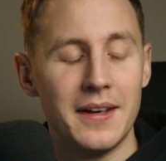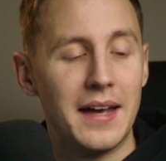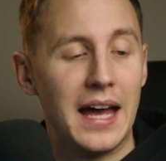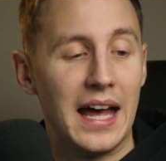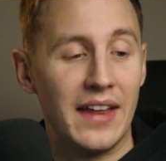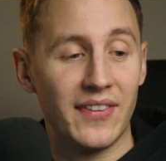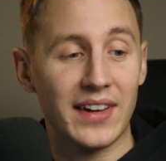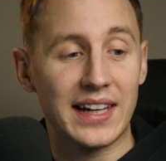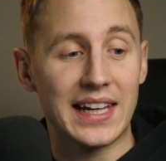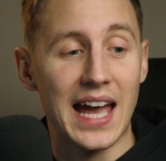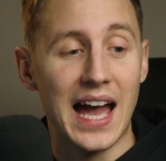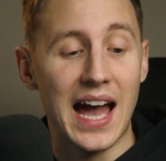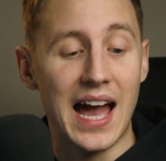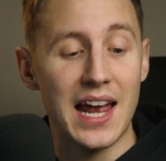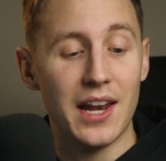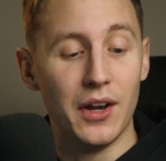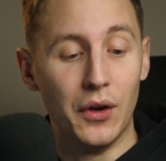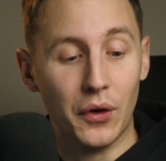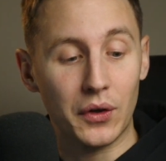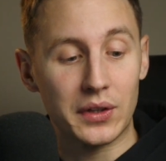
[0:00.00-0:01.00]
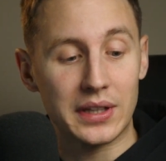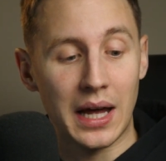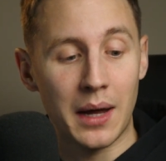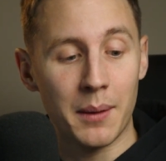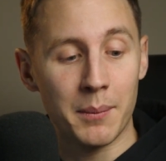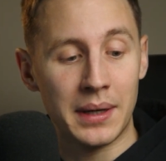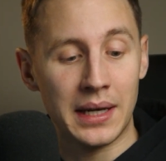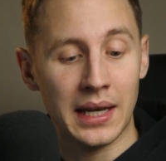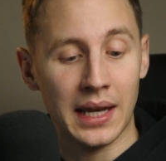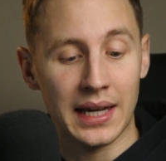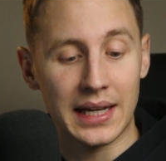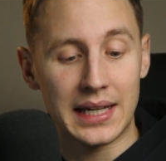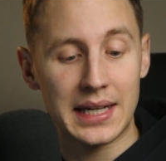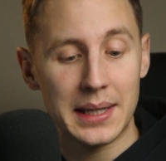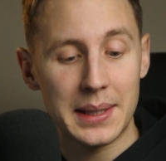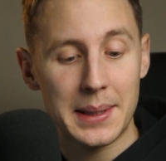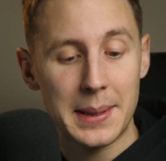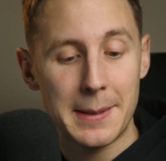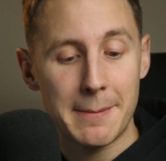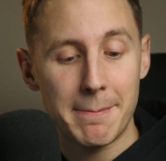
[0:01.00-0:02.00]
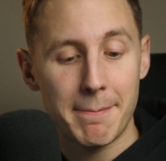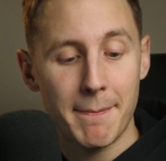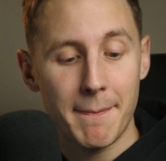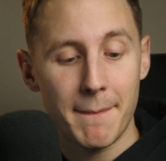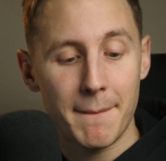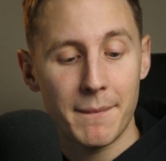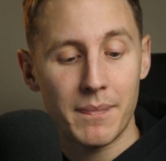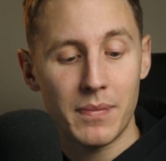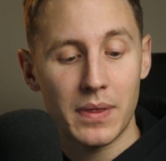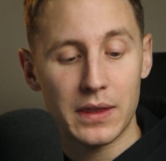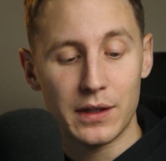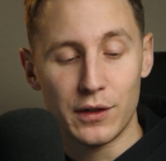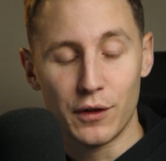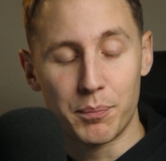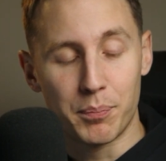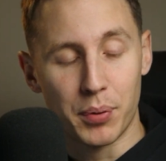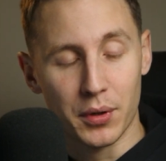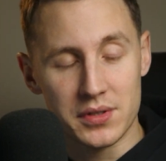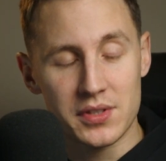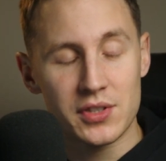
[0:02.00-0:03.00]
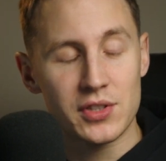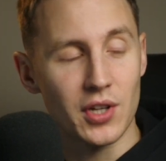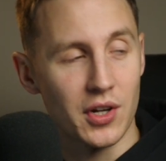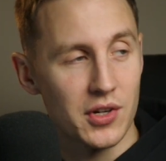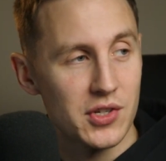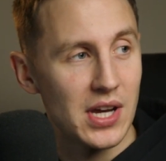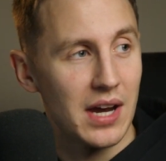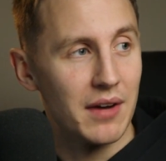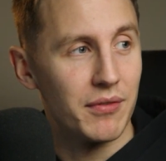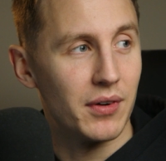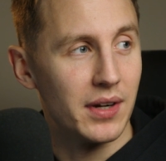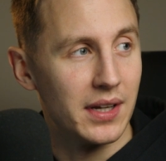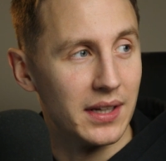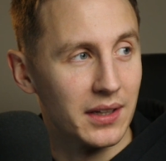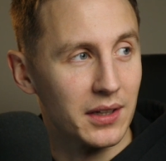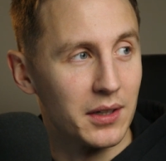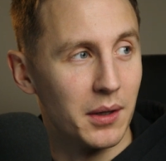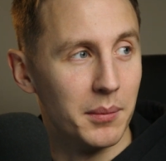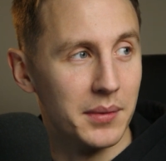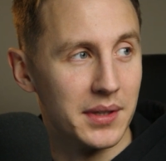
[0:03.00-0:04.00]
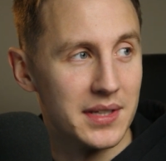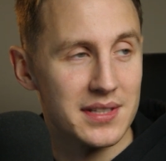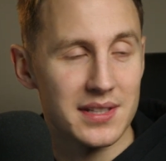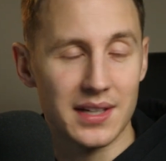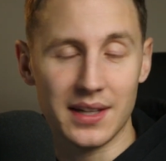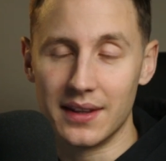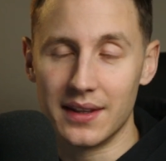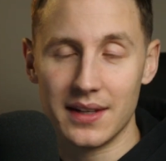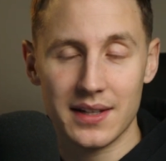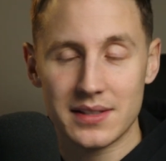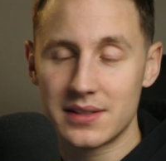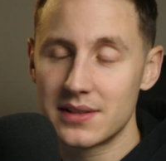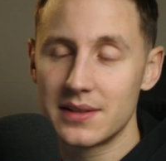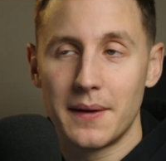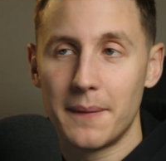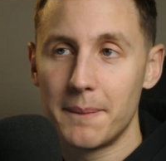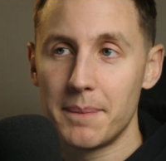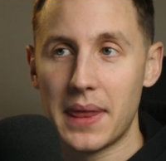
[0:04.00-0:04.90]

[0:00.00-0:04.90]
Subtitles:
And the guy looked at me like, you've put such effort into coming to see this.